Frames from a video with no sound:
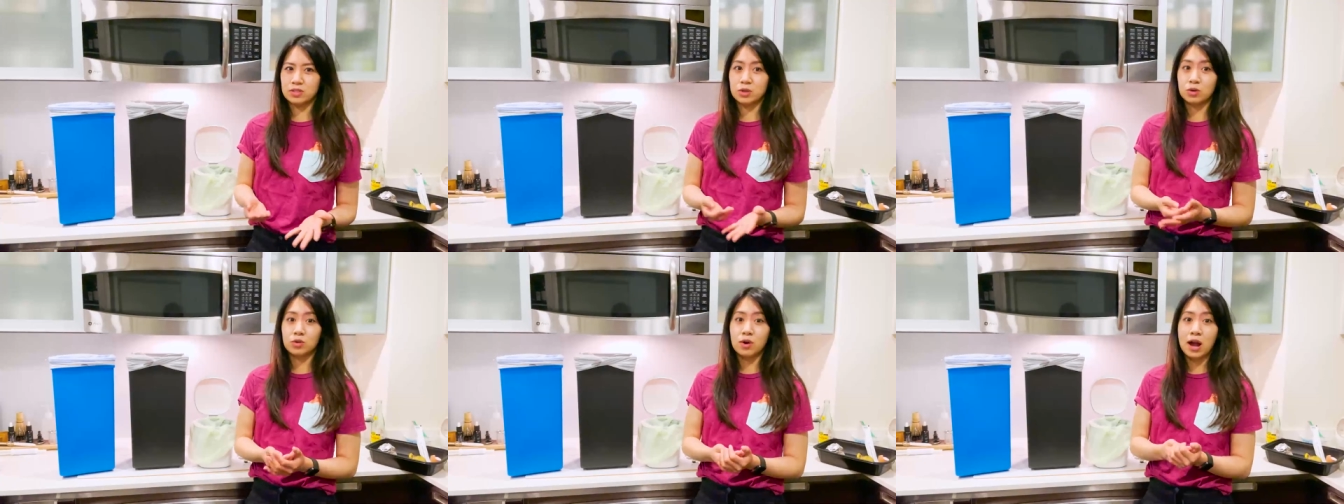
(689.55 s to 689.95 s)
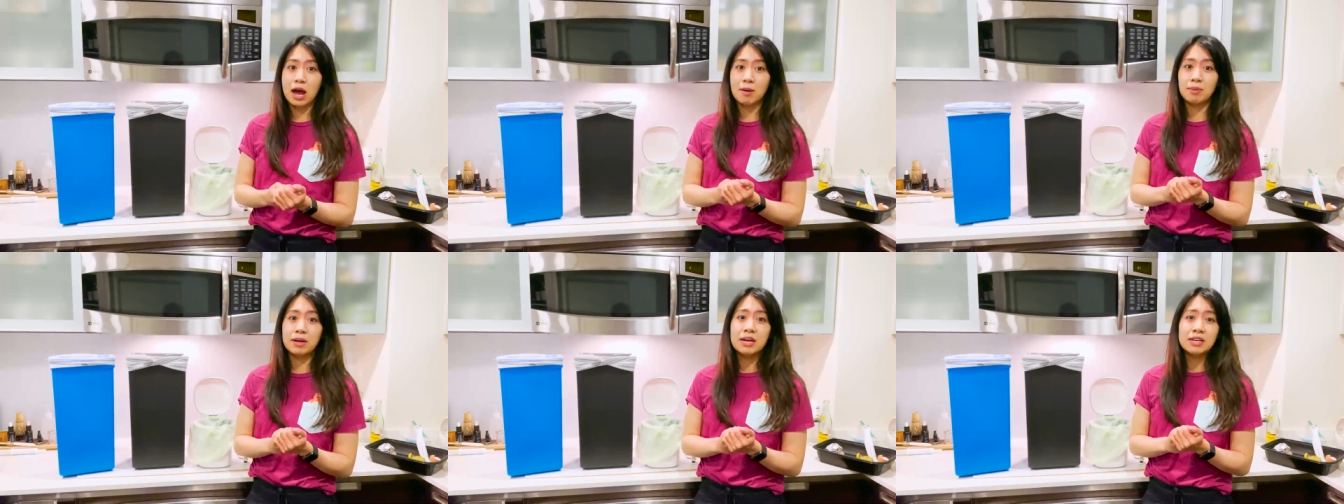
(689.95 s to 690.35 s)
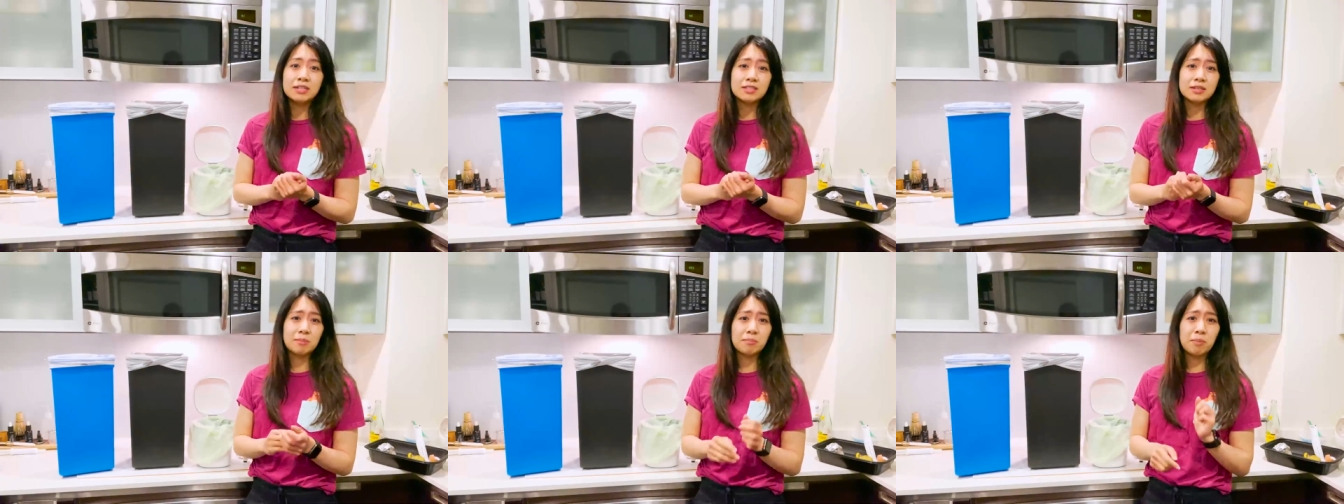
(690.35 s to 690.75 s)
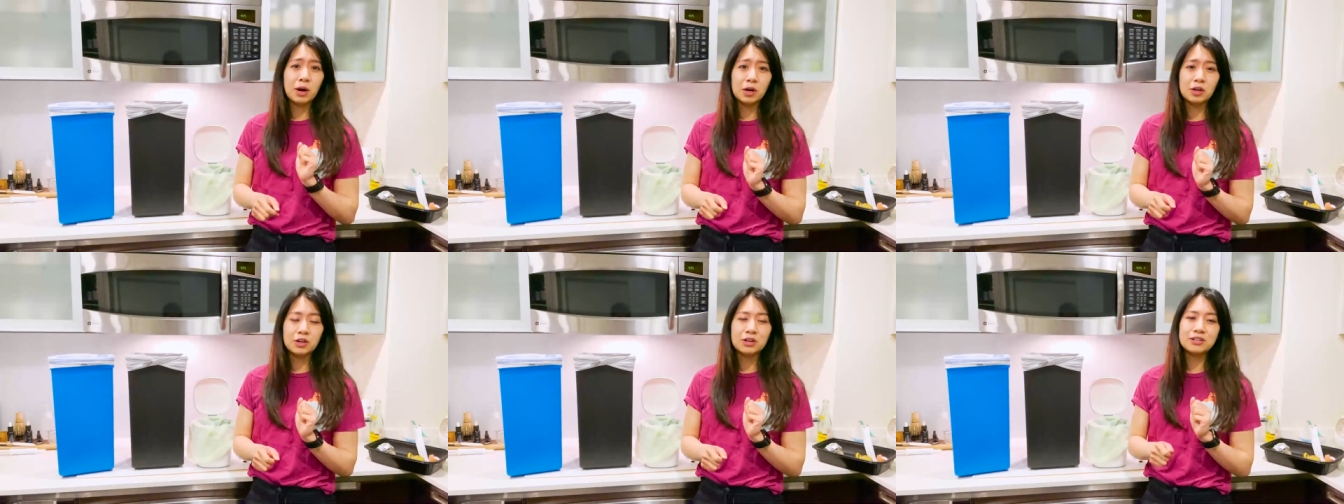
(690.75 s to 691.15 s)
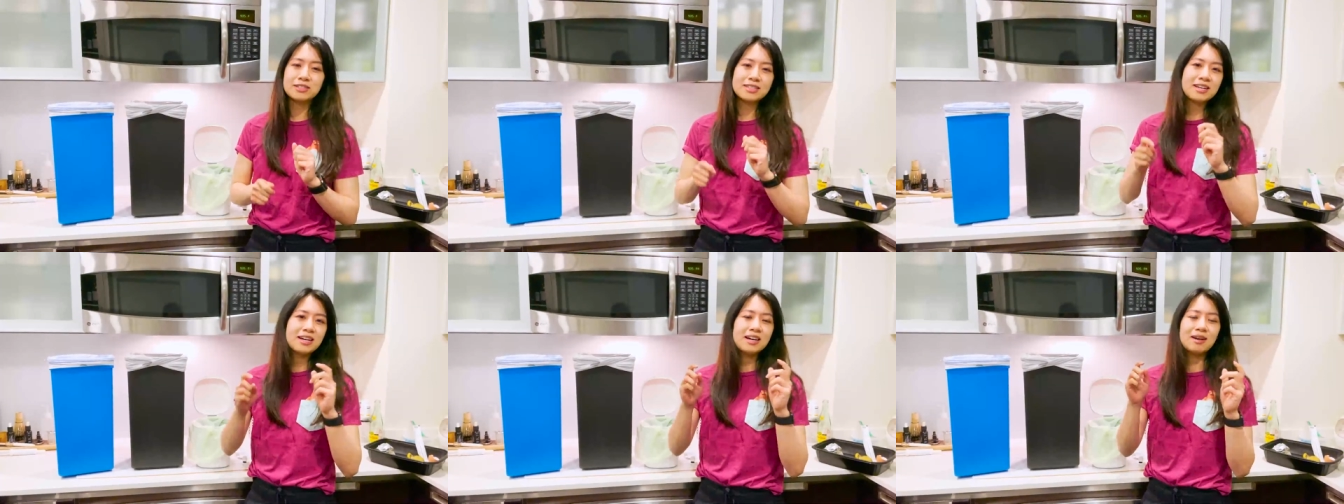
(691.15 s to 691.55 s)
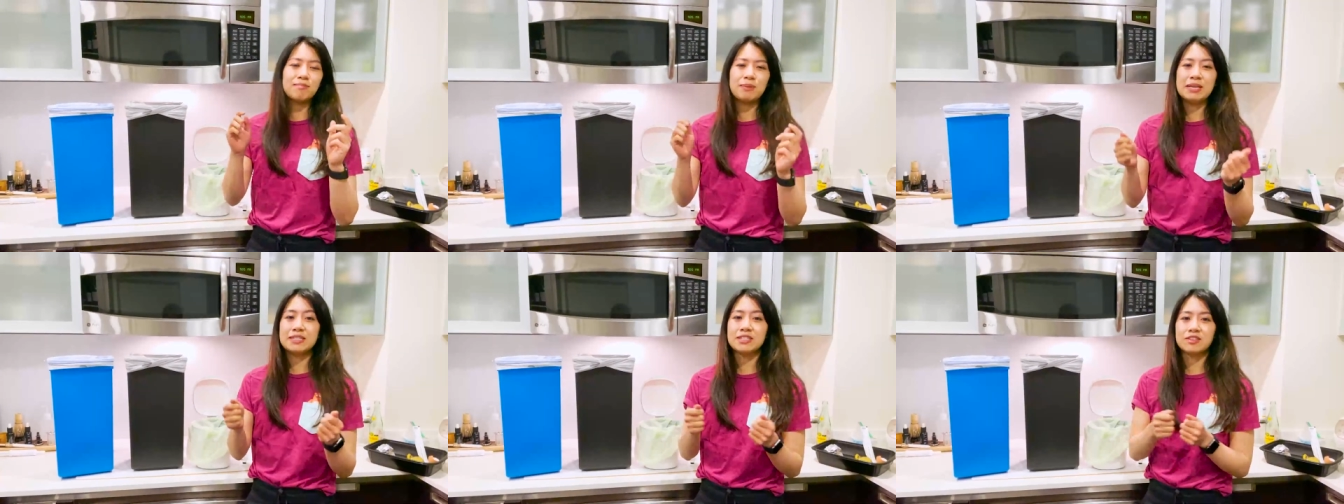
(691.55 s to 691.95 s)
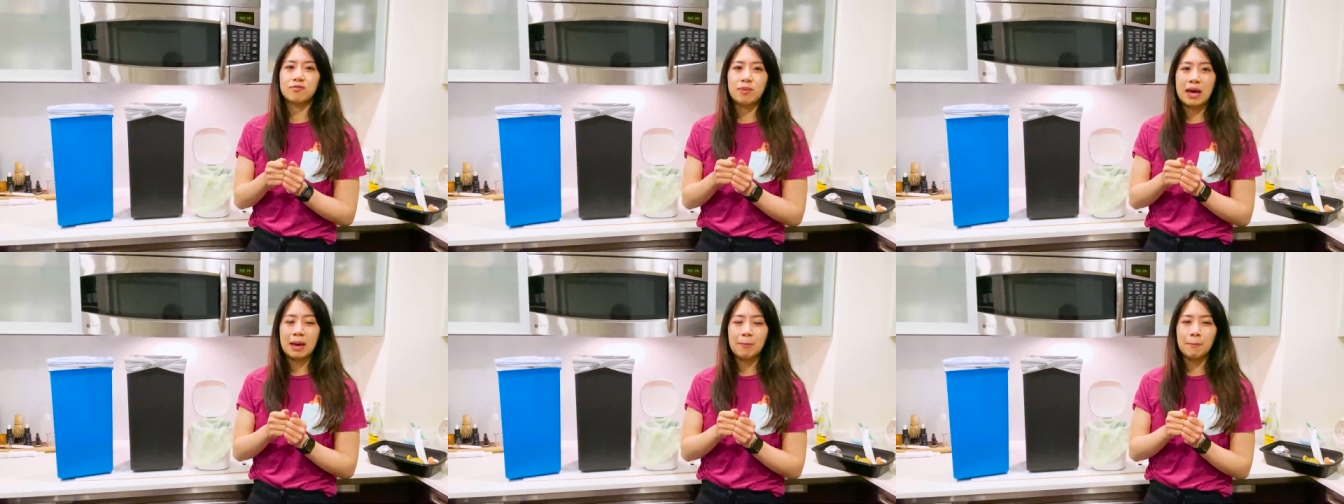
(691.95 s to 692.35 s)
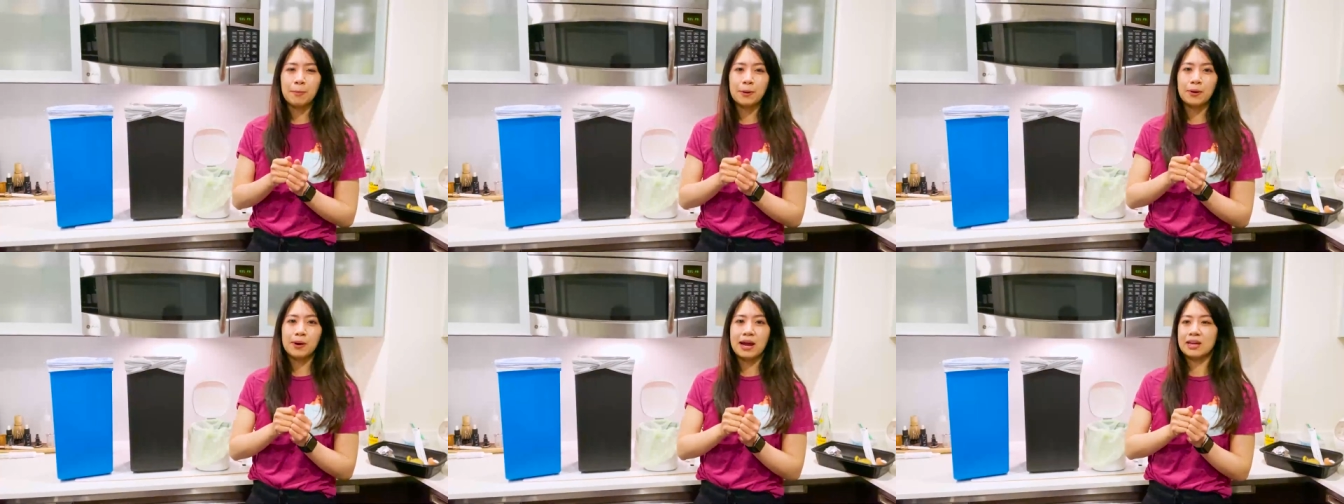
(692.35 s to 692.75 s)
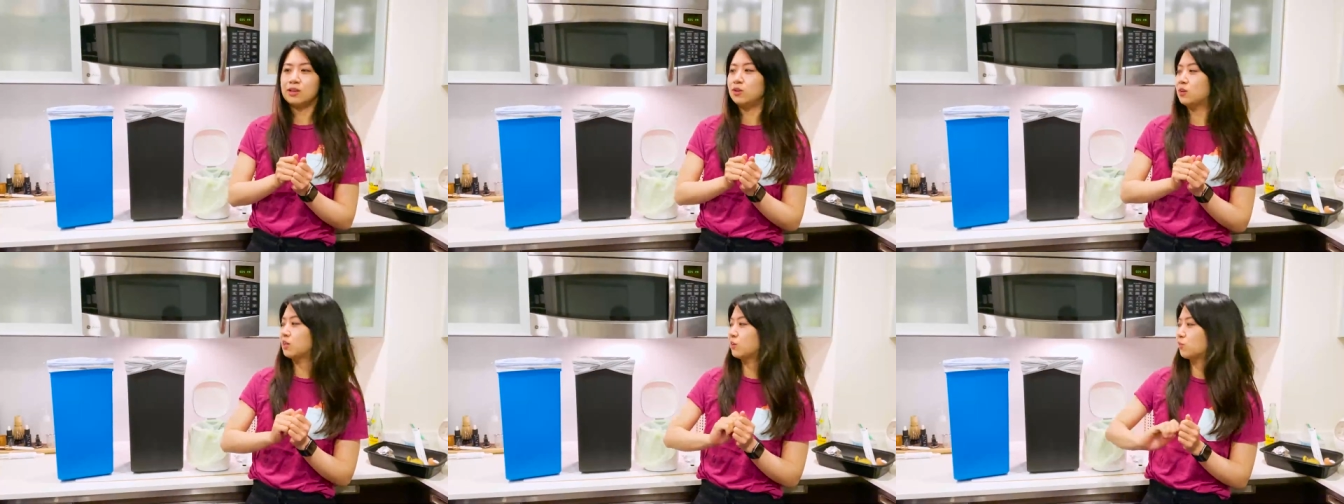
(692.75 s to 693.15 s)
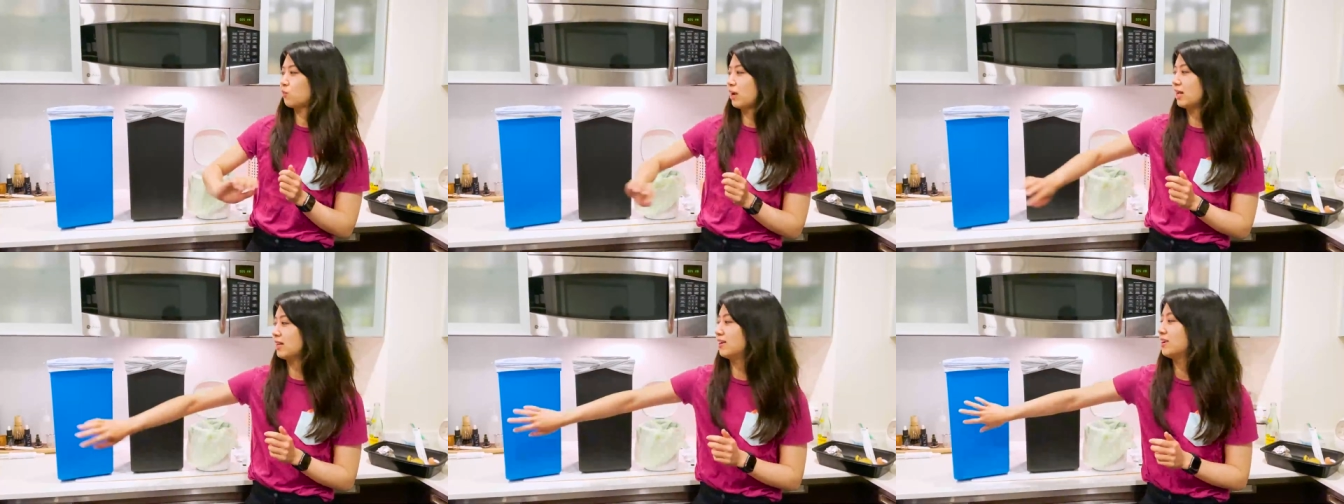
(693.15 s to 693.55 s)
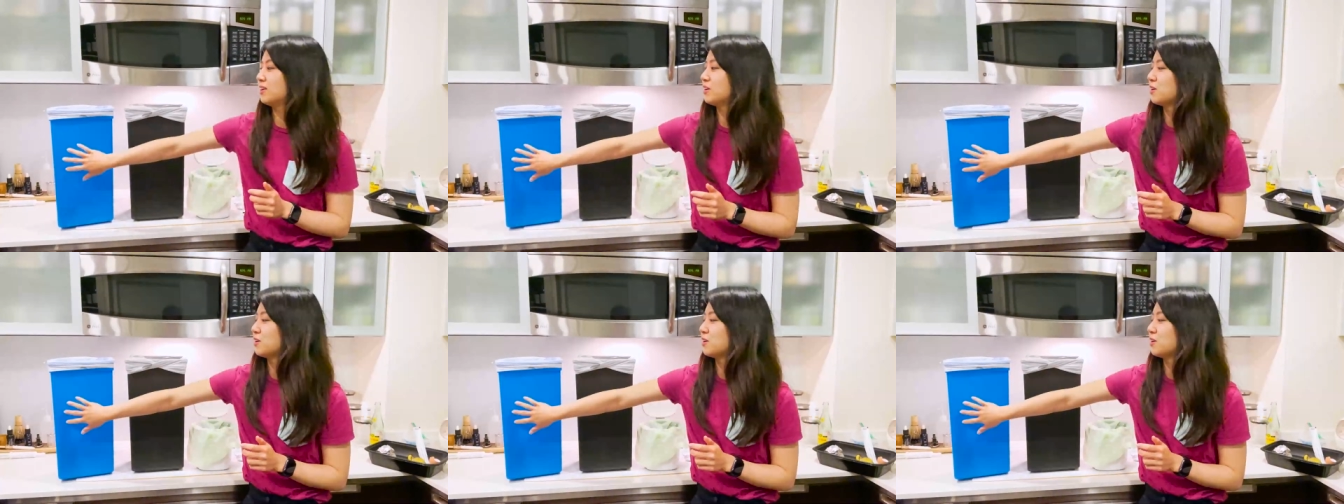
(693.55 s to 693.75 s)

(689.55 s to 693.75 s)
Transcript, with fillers: So grab some markers, pieces of paper, and you can write